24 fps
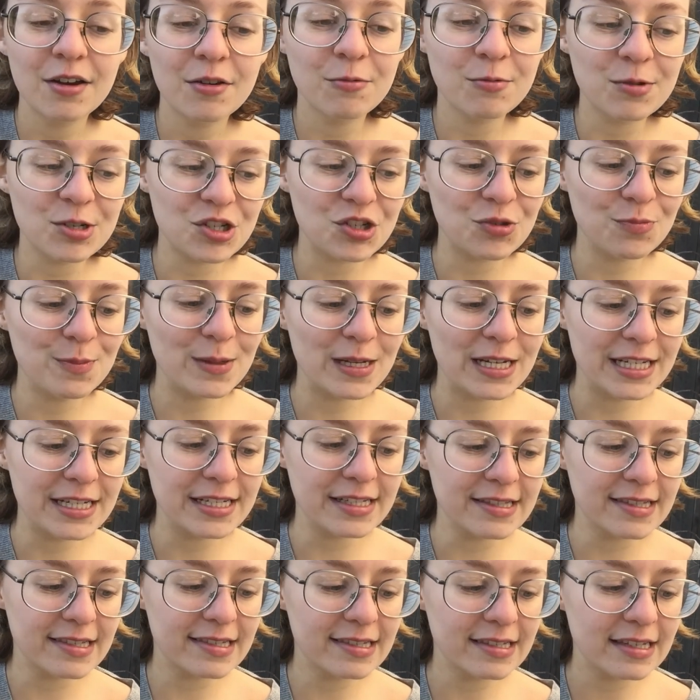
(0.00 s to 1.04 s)
which
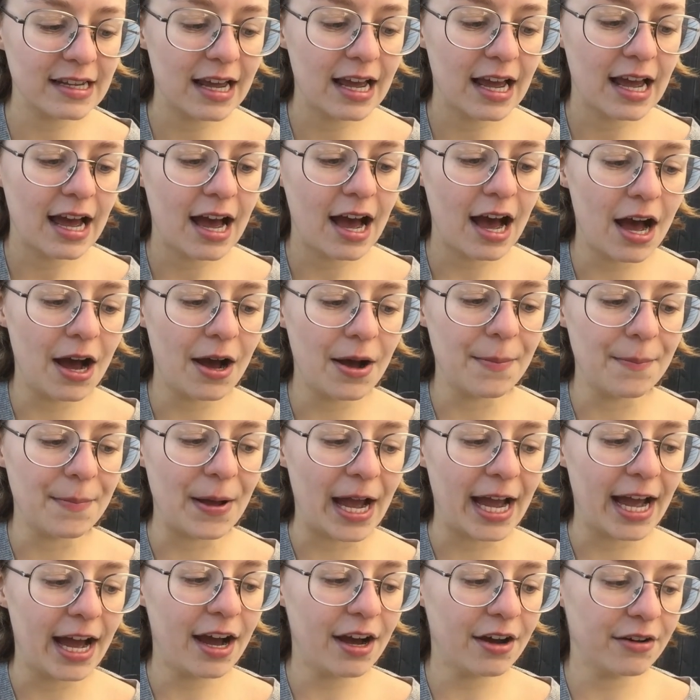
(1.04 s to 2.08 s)
means
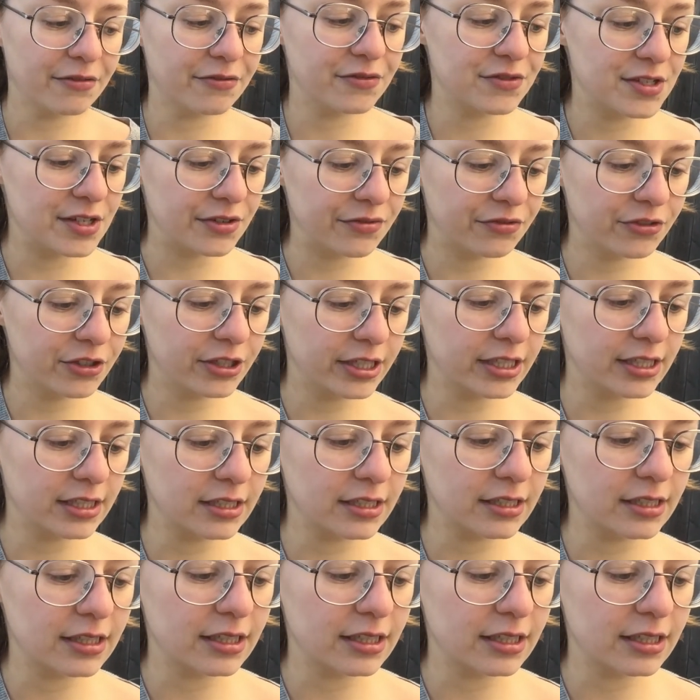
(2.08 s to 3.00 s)
I have different